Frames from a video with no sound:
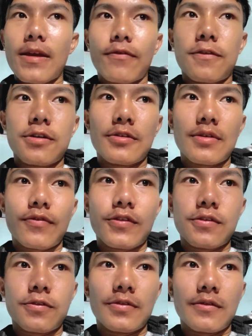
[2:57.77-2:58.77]
if you if
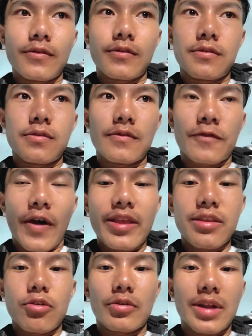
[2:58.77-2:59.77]
you
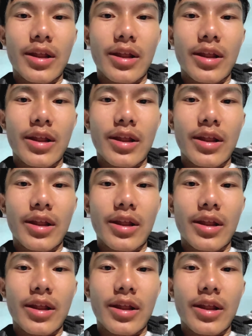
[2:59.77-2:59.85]
find your